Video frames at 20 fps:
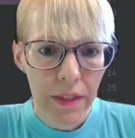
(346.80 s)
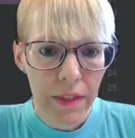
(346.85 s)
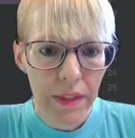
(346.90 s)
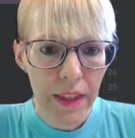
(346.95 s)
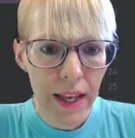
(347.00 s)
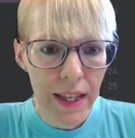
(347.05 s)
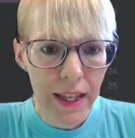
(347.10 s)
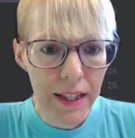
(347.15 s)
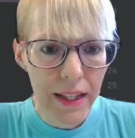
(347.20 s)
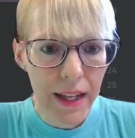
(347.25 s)

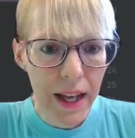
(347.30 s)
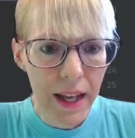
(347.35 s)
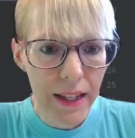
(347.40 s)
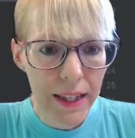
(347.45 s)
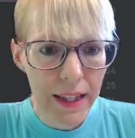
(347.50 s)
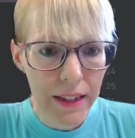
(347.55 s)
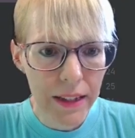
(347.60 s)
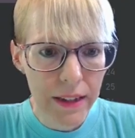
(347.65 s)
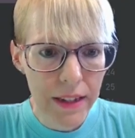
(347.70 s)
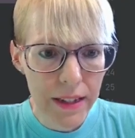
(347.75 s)
Then I
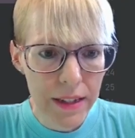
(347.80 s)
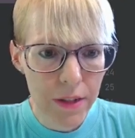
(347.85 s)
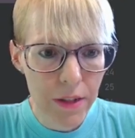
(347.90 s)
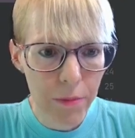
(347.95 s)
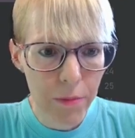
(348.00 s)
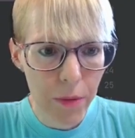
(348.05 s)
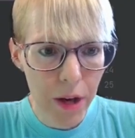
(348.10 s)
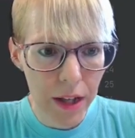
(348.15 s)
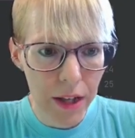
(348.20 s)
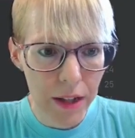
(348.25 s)
get a list
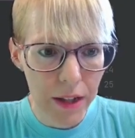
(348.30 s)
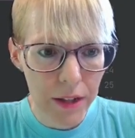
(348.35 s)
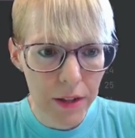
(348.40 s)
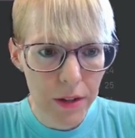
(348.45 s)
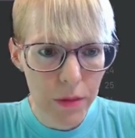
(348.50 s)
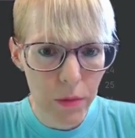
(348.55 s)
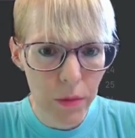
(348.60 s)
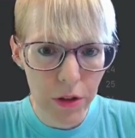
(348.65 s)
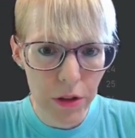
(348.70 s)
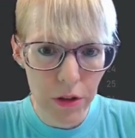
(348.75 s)
of
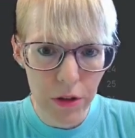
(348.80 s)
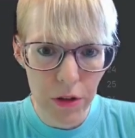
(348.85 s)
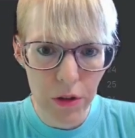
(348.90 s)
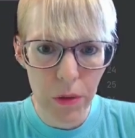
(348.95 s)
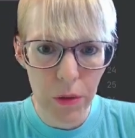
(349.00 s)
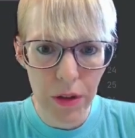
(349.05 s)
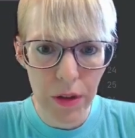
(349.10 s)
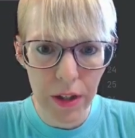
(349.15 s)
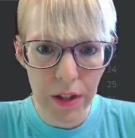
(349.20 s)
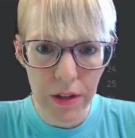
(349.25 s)
products which are
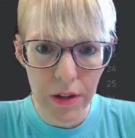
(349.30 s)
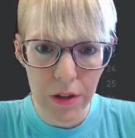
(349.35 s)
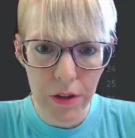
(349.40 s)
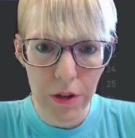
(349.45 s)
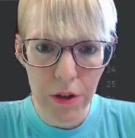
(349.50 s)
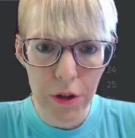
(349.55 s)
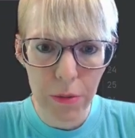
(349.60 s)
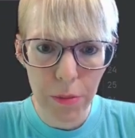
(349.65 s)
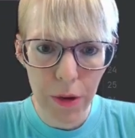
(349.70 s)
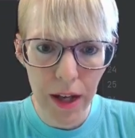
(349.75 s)
stored in
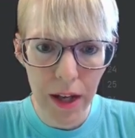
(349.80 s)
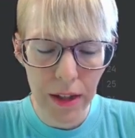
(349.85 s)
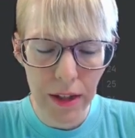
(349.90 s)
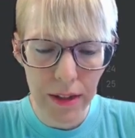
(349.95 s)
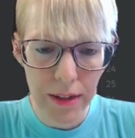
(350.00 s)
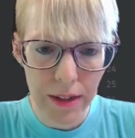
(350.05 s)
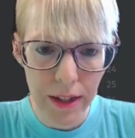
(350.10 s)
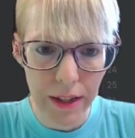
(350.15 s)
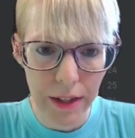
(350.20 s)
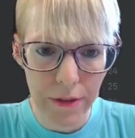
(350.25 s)
search
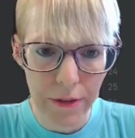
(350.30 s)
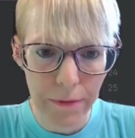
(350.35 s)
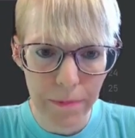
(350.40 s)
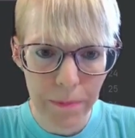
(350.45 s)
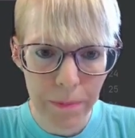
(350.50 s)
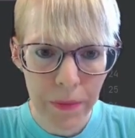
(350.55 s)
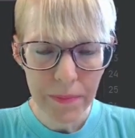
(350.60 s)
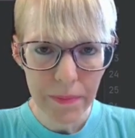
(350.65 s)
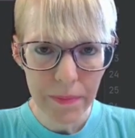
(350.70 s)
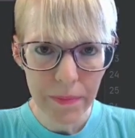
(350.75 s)
product item.
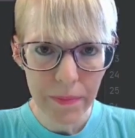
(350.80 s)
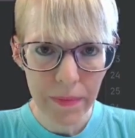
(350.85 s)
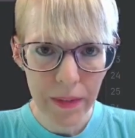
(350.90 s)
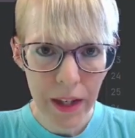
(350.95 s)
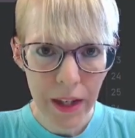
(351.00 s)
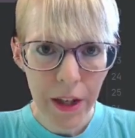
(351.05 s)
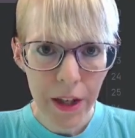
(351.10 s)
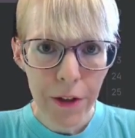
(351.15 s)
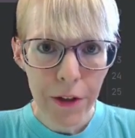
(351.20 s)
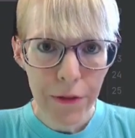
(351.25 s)

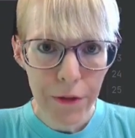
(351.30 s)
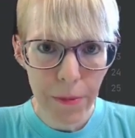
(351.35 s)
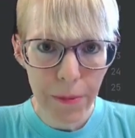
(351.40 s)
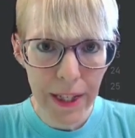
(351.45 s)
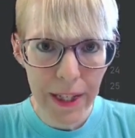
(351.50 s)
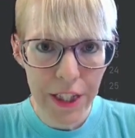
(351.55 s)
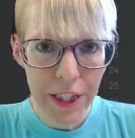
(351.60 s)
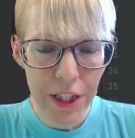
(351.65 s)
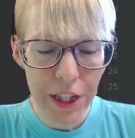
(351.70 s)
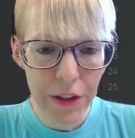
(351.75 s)
For
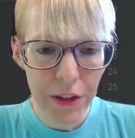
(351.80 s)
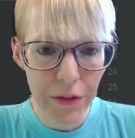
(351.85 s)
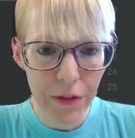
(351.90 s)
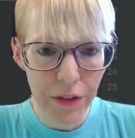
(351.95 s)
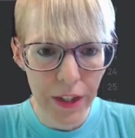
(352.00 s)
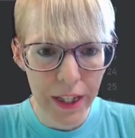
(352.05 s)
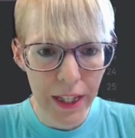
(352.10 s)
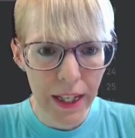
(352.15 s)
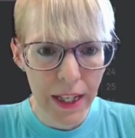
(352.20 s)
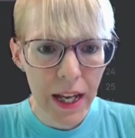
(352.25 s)
paging
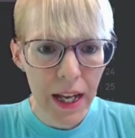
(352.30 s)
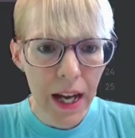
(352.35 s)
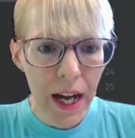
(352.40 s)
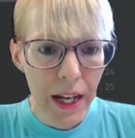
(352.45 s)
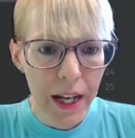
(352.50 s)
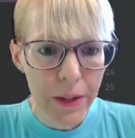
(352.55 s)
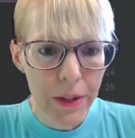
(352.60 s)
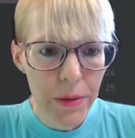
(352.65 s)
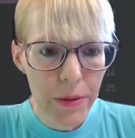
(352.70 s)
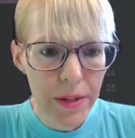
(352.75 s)
3,
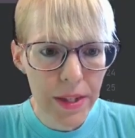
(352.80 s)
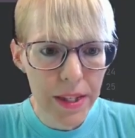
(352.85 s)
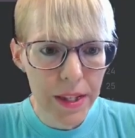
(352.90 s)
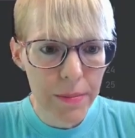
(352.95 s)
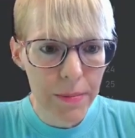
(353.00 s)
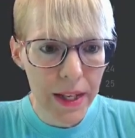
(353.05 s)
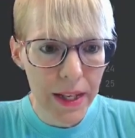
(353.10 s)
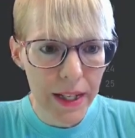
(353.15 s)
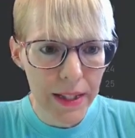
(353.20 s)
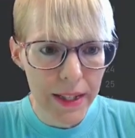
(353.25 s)
I use
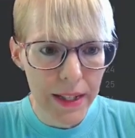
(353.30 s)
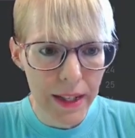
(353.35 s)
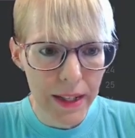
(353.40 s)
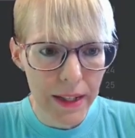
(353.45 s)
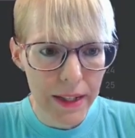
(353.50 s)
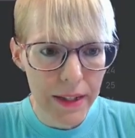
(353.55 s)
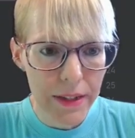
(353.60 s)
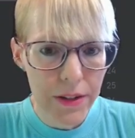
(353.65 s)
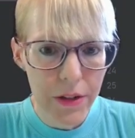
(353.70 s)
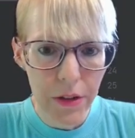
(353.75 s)
this
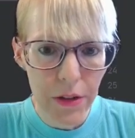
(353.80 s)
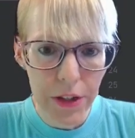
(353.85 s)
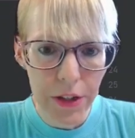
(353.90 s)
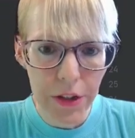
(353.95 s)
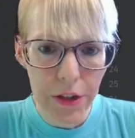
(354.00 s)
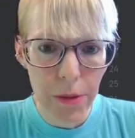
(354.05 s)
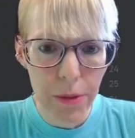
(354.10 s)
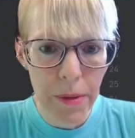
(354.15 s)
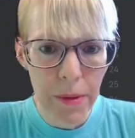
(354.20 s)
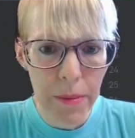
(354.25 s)
metadata to
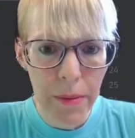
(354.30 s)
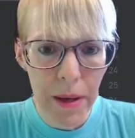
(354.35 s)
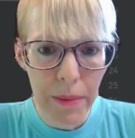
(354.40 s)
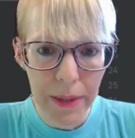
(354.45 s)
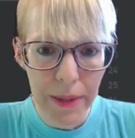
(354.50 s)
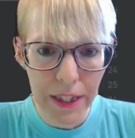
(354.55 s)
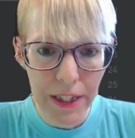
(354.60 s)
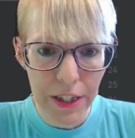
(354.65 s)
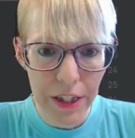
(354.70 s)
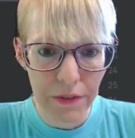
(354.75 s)
determine my
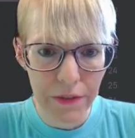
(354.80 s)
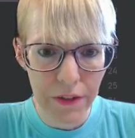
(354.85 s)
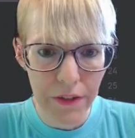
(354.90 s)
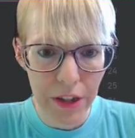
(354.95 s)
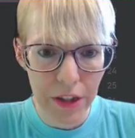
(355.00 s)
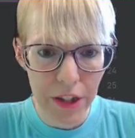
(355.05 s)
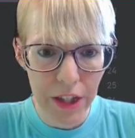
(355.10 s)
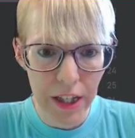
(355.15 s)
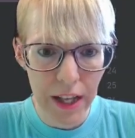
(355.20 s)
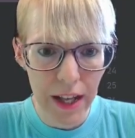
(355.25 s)
paging
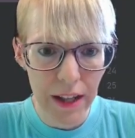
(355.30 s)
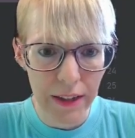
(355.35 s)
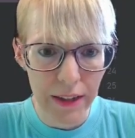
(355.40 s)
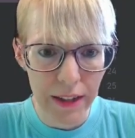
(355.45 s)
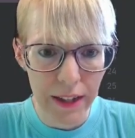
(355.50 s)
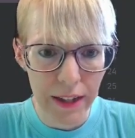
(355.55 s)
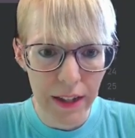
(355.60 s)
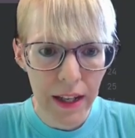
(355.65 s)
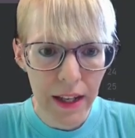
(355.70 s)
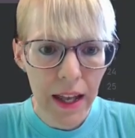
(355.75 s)

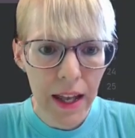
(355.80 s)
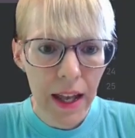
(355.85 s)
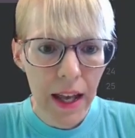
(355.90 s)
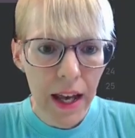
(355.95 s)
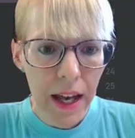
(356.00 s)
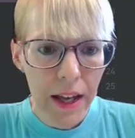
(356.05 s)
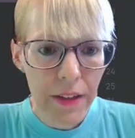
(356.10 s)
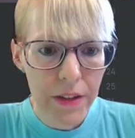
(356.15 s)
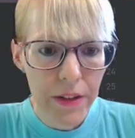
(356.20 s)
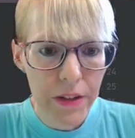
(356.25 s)
functionality
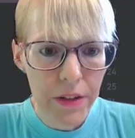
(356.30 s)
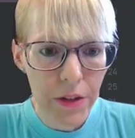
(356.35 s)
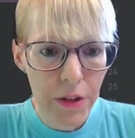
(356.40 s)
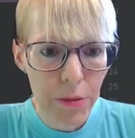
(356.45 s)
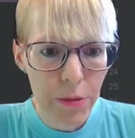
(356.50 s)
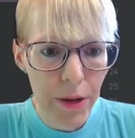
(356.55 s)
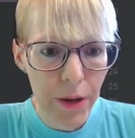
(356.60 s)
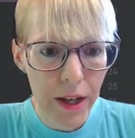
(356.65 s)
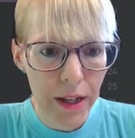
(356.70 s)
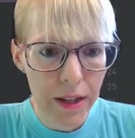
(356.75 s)
and the
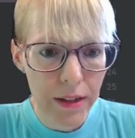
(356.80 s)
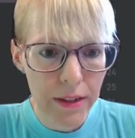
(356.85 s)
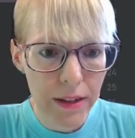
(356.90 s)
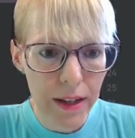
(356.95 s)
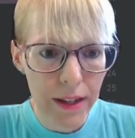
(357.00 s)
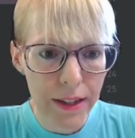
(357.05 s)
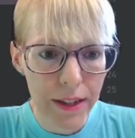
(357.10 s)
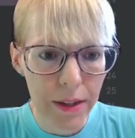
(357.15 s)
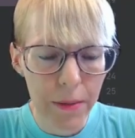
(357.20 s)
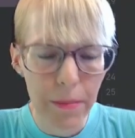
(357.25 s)
search product
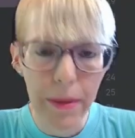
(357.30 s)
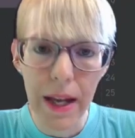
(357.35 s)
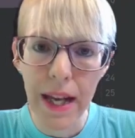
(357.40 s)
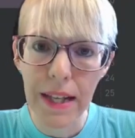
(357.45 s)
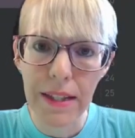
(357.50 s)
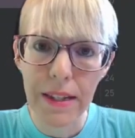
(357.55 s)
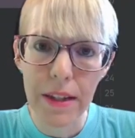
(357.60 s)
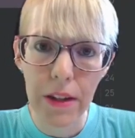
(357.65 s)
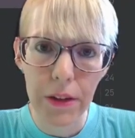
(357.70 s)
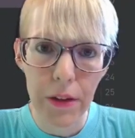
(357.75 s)
item
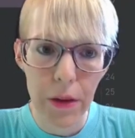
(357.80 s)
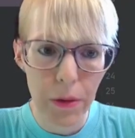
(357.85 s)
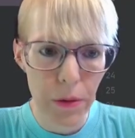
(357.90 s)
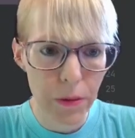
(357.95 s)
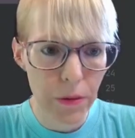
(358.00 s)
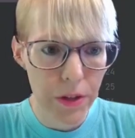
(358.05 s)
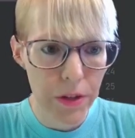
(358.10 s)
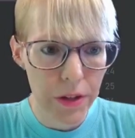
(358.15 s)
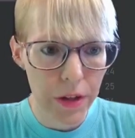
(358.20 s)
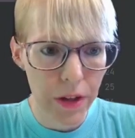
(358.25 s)
as the
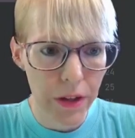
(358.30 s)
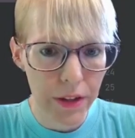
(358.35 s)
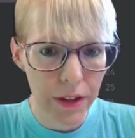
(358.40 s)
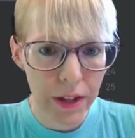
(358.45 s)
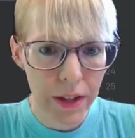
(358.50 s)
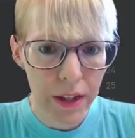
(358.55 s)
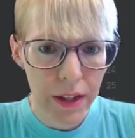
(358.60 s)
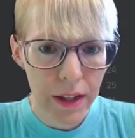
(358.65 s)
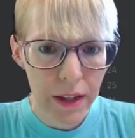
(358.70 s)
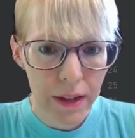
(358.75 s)
load result.
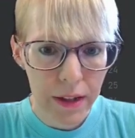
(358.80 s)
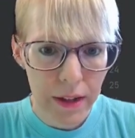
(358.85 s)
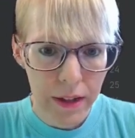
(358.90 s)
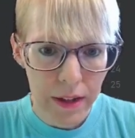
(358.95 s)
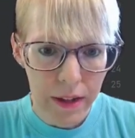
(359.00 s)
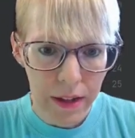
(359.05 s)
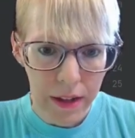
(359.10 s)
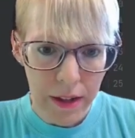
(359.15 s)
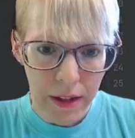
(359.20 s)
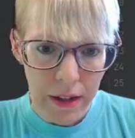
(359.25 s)

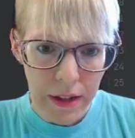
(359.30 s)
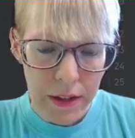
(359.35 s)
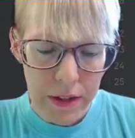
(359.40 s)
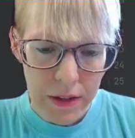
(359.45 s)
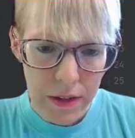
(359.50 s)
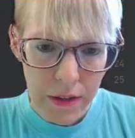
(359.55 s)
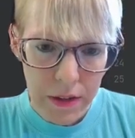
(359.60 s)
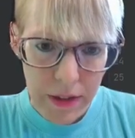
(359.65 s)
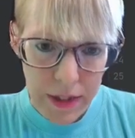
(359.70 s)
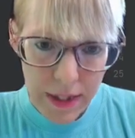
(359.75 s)

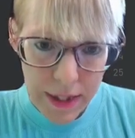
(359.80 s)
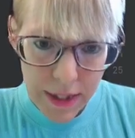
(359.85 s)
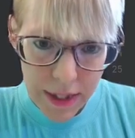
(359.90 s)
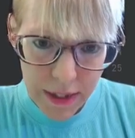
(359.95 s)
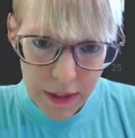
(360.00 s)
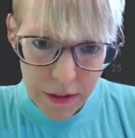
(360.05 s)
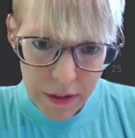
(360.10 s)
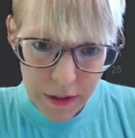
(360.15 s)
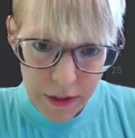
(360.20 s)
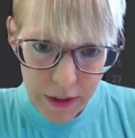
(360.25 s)
So let's
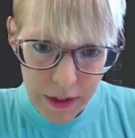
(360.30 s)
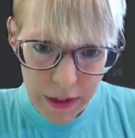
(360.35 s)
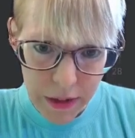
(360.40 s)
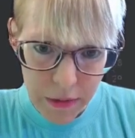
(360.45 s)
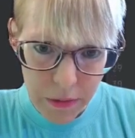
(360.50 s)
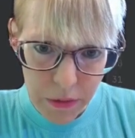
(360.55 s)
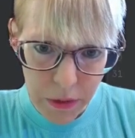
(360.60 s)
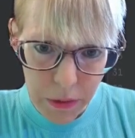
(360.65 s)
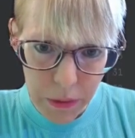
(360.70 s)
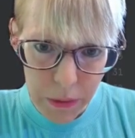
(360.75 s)
take a look at
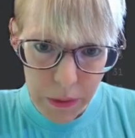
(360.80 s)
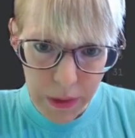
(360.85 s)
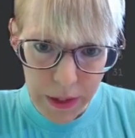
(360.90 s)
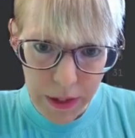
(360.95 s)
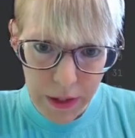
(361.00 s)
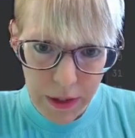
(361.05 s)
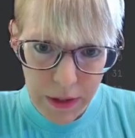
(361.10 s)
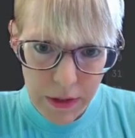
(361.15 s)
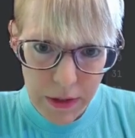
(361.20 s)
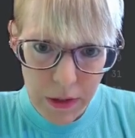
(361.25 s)
this real
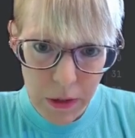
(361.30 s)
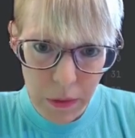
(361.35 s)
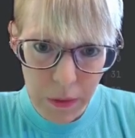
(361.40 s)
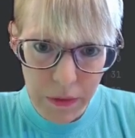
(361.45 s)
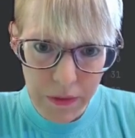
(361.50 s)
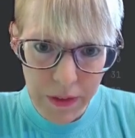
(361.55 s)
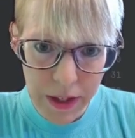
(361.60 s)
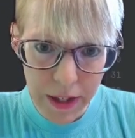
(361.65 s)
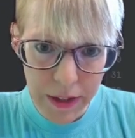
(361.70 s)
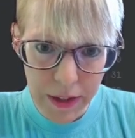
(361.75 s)
quick. So
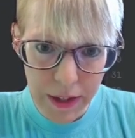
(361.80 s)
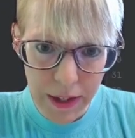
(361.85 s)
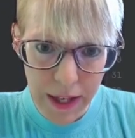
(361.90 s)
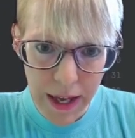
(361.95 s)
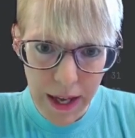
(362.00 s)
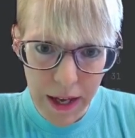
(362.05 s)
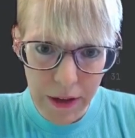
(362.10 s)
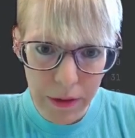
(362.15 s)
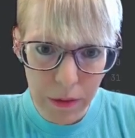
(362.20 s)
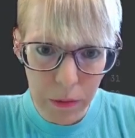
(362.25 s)
we've got the
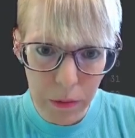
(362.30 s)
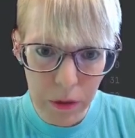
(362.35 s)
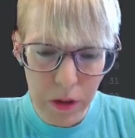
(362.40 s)
count,